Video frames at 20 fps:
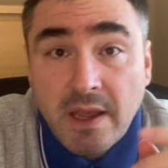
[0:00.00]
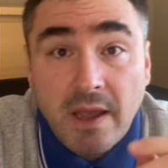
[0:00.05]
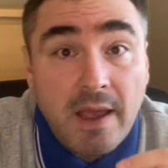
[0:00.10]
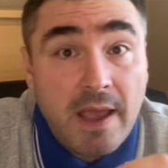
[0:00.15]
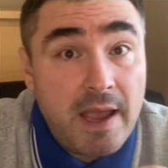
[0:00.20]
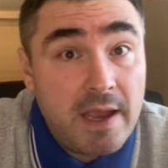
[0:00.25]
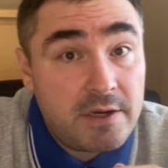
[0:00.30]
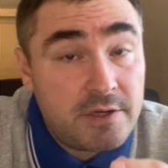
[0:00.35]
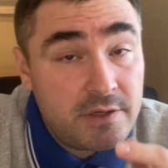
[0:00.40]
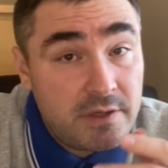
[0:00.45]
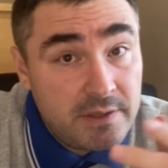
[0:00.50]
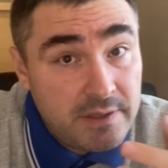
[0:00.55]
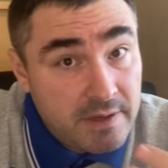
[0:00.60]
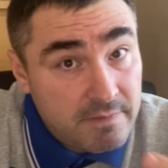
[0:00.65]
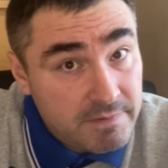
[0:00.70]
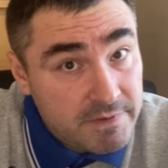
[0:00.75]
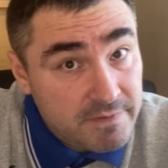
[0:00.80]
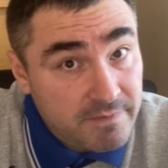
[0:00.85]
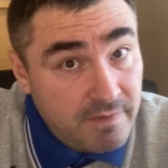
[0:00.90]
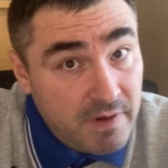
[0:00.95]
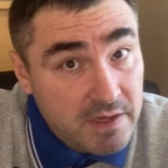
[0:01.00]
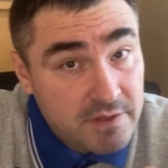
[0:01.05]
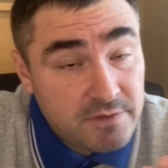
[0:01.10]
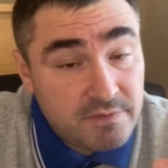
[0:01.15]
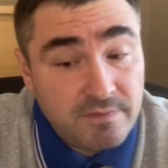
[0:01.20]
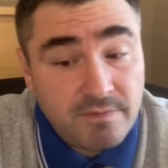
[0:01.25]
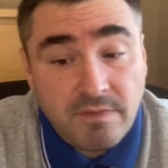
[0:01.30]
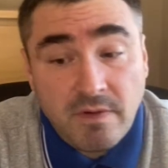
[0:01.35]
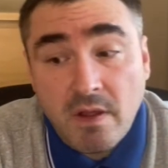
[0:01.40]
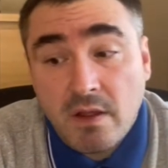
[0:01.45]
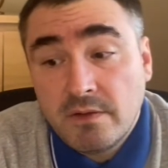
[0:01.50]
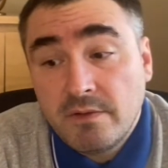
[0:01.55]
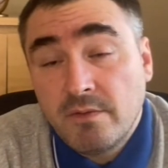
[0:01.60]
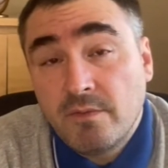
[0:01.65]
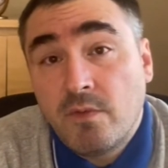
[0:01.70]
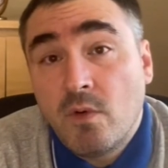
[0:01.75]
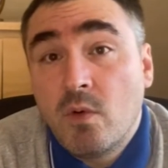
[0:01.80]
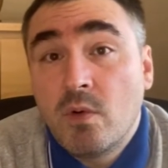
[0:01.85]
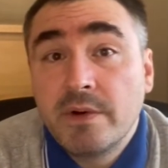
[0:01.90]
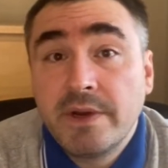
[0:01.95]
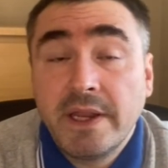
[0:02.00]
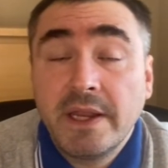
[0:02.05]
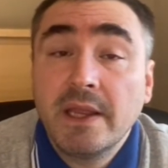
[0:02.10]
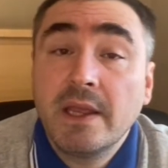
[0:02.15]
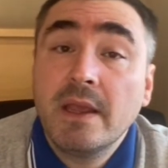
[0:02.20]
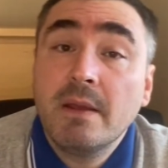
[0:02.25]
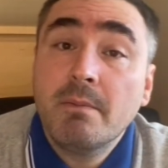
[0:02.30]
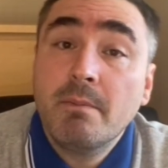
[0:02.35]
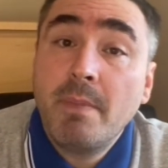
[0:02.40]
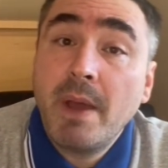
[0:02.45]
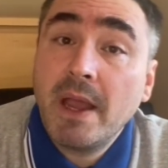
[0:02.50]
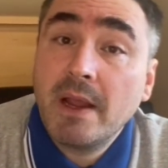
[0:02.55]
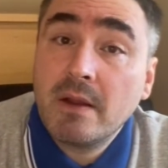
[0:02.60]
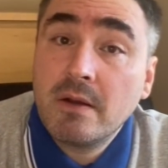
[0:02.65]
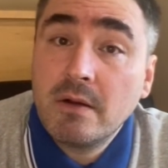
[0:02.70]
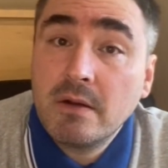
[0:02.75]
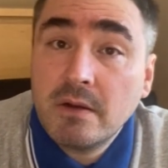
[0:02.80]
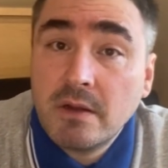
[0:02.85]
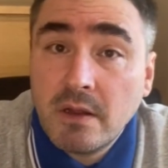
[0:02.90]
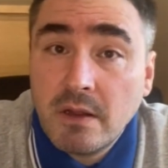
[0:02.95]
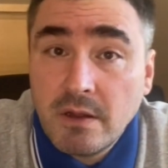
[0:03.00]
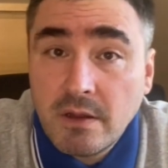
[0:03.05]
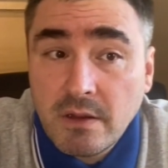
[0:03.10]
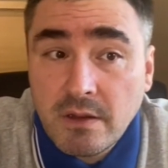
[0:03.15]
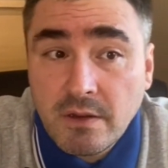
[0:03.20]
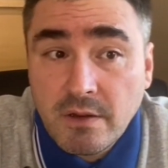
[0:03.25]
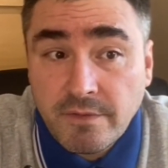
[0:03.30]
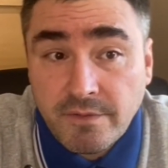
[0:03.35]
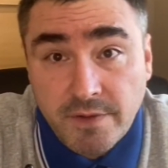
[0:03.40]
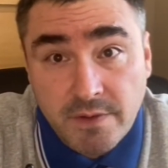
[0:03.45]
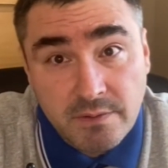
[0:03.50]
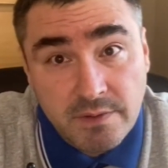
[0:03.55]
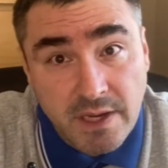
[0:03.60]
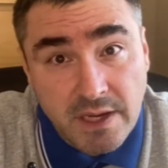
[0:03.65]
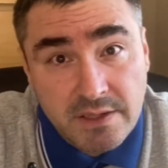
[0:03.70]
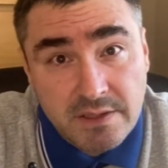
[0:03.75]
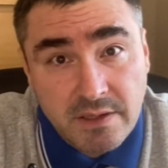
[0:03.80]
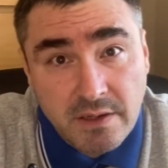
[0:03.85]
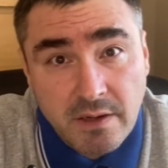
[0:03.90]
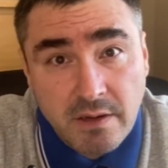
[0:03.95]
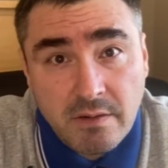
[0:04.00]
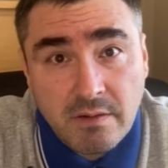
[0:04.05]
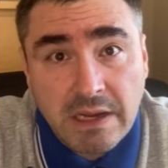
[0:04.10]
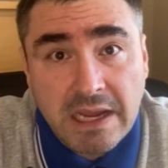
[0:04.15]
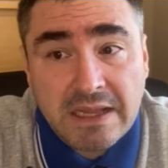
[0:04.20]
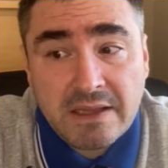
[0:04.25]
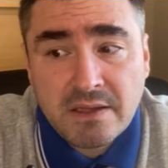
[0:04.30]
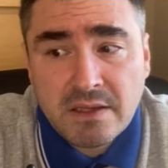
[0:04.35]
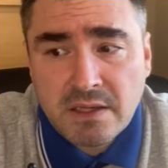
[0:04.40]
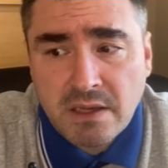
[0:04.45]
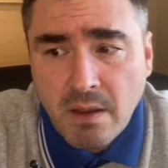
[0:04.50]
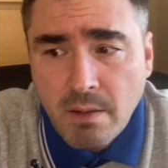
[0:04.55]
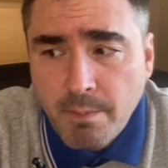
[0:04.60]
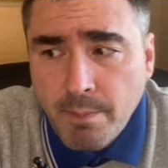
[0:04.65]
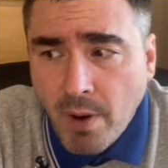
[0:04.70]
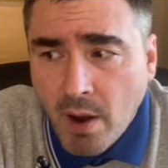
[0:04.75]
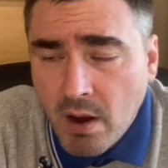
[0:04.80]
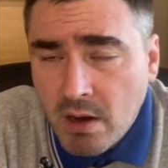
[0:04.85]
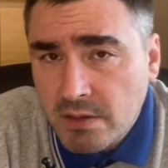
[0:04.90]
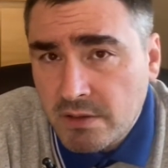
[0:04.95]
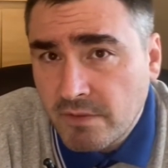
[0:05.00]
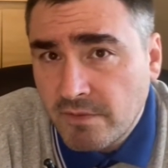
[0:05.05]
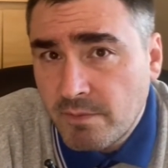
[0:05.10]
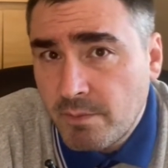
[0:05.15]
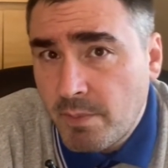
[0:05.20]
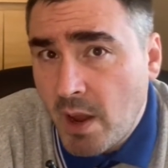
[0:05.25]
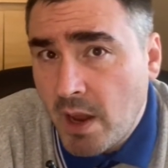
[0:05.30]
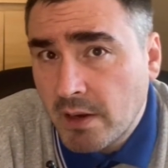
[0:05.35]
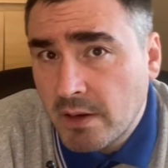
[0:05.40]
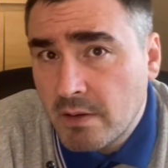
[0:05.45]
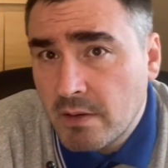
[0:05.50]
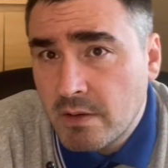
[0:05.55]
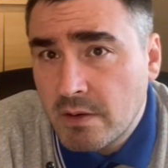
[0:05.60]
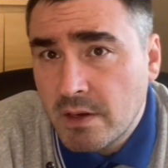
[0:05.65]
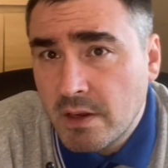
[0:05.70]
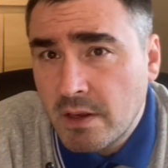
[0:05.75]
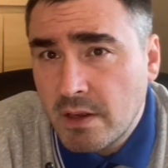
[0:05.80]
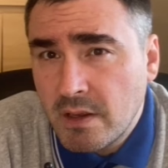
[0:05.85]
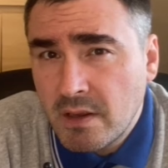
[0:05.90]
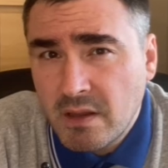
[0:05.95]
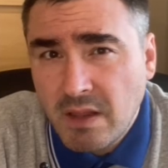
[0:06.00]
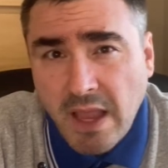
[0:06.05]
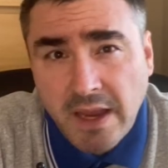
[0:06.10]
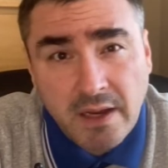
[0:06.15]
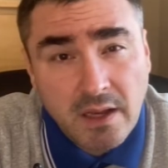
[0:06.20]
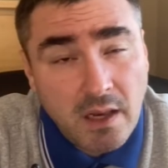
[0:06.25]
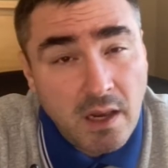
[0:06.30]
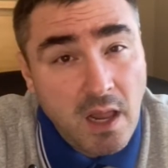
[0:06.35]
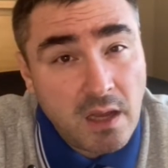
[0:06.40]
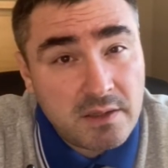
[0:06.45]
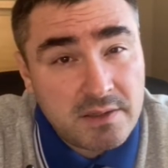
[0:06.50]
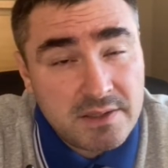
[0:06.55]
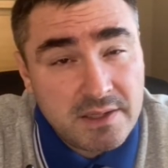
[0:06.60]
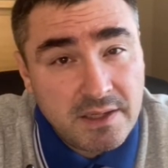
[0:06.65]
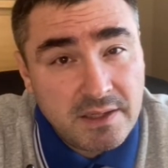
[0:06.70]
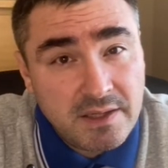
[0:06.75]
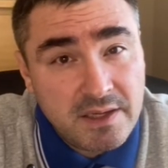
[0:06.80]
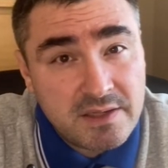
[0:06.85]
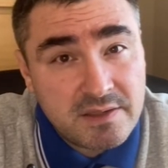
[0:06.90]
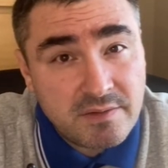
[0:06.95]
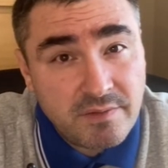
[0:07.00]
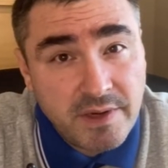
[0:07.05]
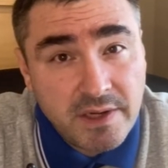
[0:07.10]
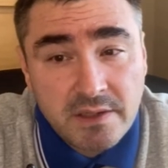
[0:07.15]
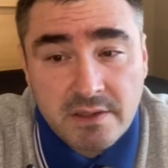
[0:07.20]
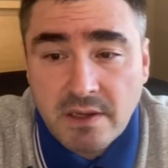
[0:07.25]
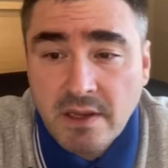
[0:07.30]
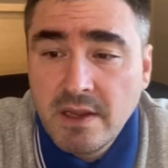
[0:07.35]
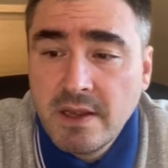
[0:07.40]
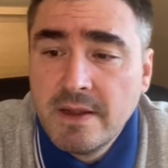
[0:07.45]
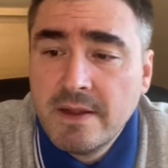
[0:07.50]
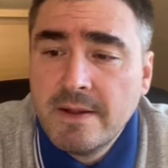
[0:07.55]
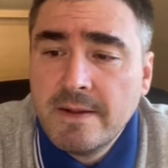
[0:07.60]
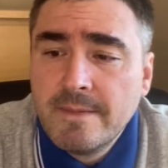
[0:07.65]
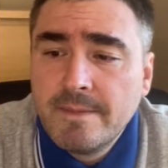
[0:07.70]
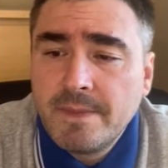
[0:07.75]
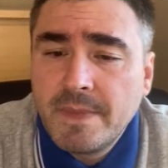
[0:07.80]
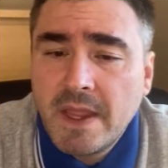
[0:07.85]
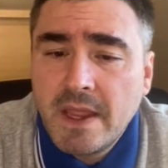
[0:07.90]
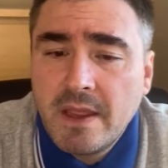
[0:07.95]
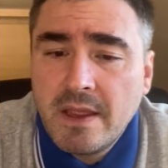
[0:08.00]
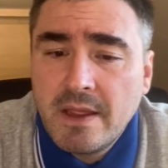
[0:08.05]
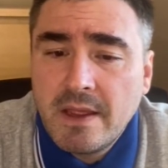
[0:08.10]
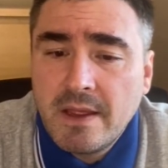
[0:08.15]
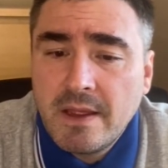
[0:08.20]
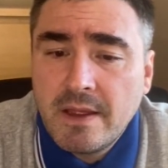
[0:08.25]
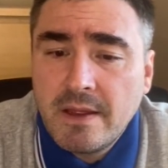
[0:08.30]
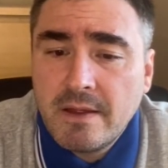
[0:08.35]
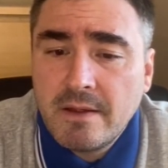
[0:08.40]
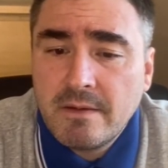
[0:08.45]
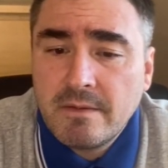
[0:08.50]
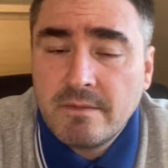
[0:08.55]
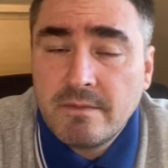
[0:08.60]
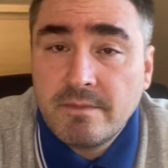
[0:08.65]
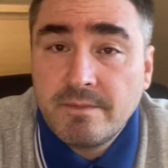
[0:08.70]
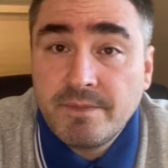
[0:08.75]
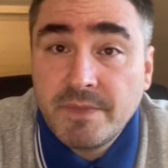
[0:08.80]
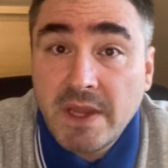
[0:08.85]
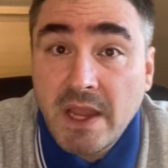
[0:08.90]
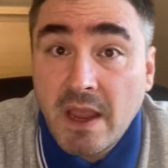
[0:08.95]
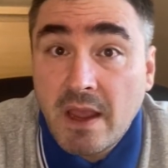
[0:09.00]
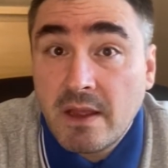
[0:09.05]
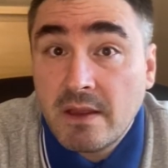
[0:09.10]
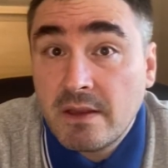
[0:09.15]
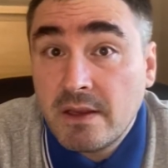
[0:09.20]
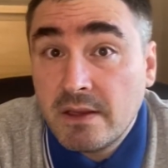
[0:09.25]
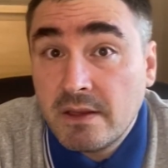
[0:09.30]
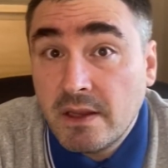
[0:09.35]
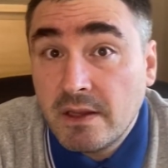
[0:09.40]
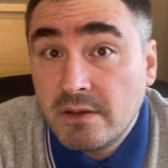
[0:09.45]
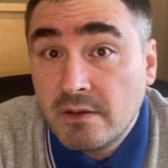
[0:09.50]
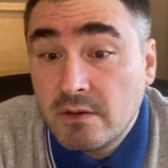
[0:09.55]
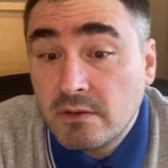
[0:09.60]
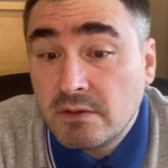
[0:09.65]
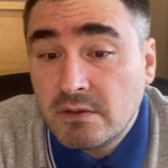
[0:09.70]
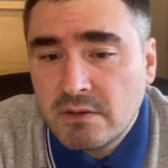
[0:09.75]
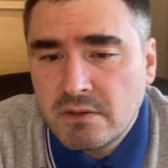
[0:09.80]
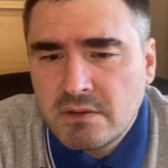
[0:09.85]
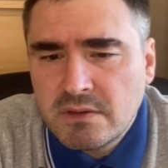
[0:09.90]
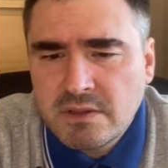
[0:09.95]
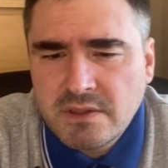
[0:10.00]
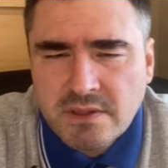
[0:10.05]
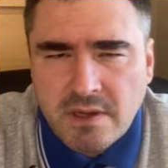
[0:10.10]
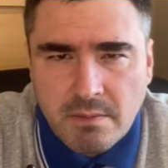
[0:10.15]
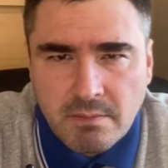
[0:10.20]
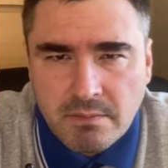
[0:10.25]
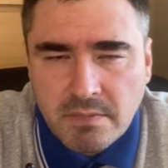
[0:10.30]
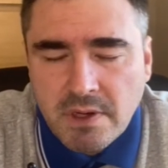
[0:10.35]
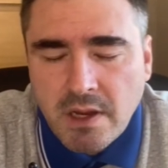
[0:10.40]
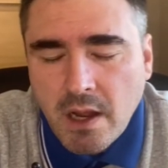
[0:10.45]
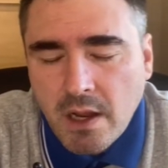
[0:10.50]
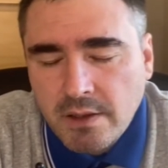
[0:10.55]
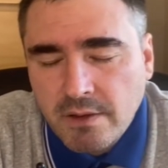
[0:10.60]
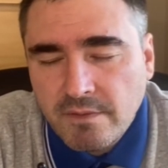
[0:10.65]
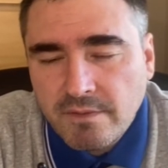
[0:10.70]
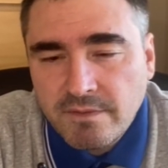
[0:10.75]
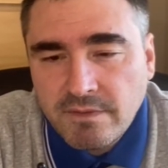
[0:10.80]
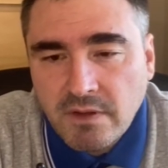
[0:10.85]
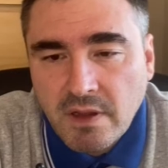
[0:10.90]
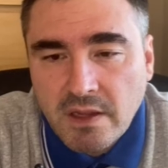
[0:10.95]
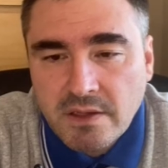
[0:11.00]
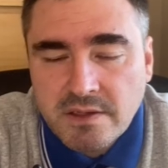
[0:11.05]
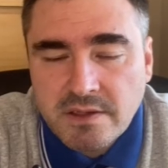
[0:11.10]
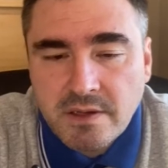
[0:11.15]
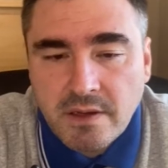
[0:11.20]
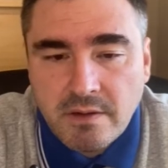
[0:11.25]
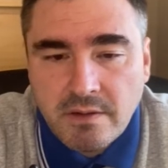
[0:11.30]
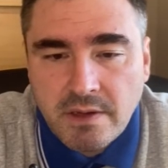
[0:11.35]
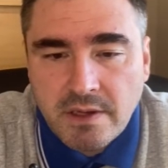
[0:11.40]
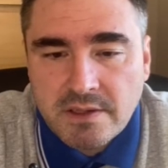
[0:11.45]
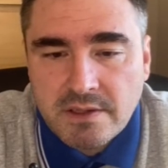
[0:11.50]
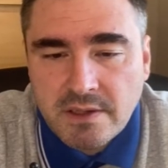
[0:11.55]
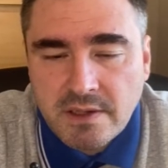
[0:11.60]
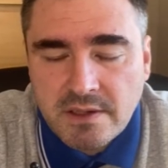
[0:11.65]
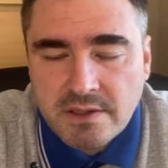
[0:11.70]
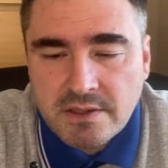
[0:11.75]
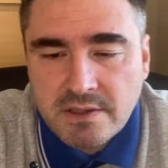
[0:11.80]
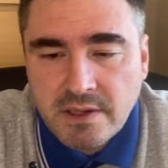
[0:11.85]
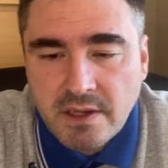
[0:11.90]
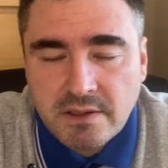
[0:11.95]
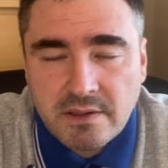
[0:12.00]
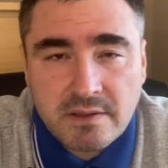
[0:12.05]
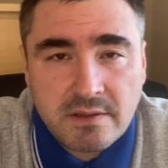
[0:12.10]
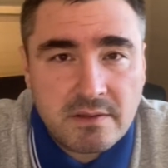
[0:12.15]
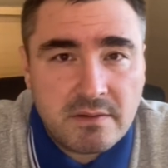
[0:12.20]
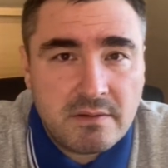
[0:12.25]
Actually, there was flash flood warning in Bangkok uh, a few days ago, and a part of Bangkok, uh, like Laksi district, uh, yeah, it, it got some kind of flood. So it's it's not